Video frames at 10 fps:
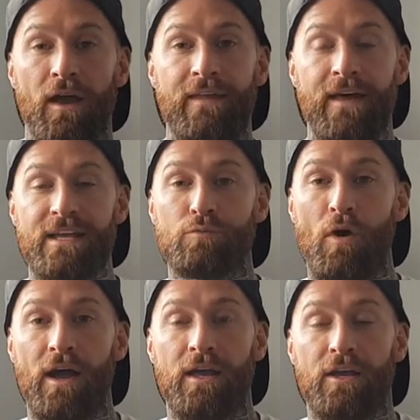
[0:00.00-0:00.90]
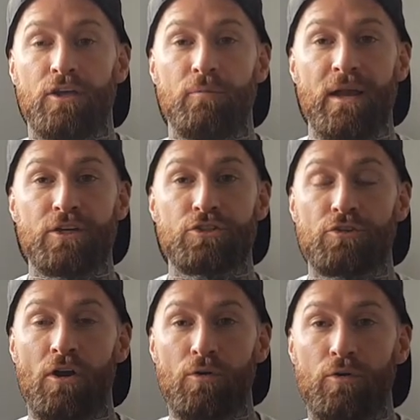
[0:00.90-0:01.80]
And that is why you may
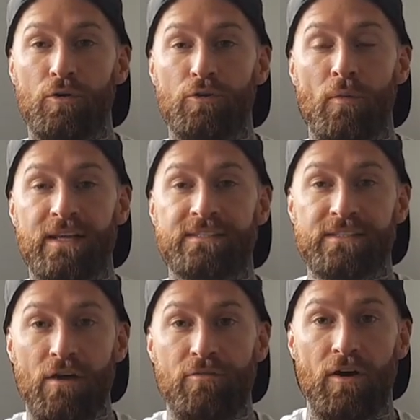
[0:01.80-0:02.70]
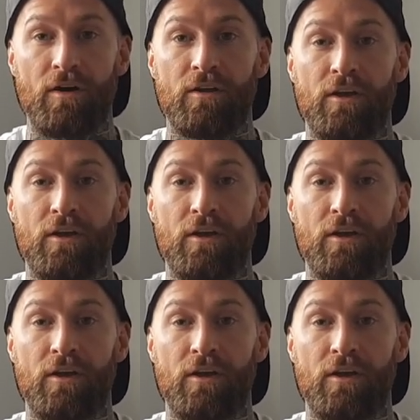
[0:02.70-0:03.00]
struggle, you might suffer